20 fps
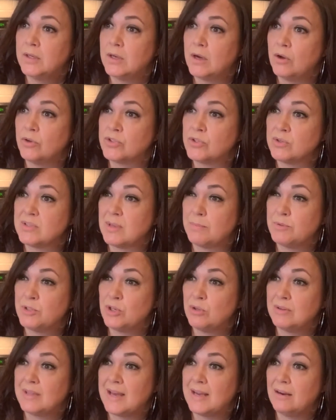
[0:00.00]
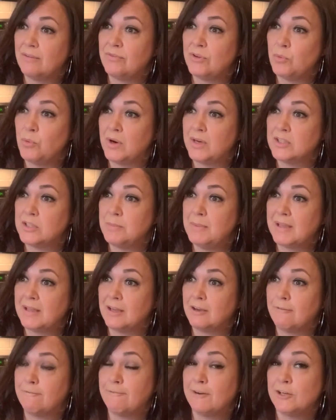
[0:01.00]
also substitute that if you wanted to make
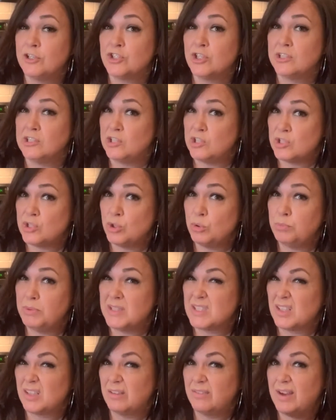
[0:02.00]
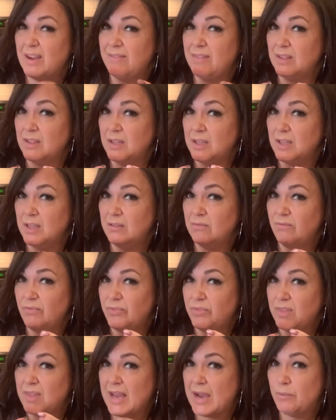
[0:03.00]
like a French onion soup. Instead of having
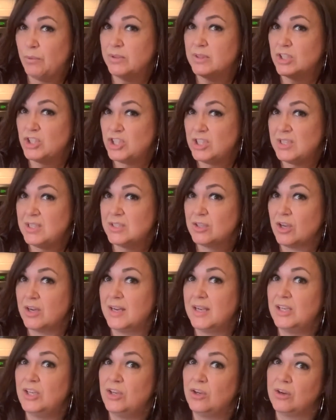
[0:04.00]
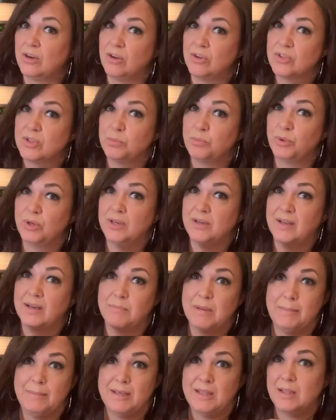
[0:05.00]
that with the cheese on it, you can also put like
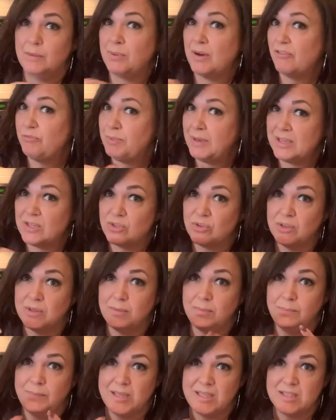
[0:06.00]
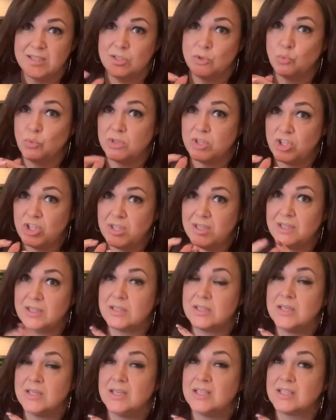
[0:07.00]
maybe the puff pastry pieces with
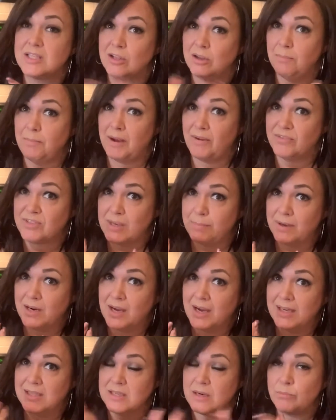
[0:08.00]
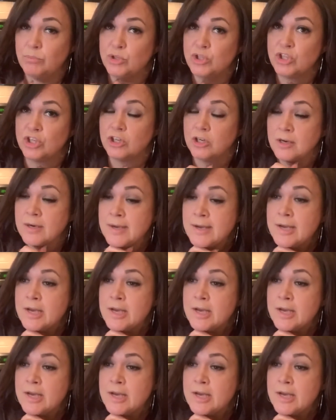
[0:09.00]
cheese. It still puffs up at high temperature.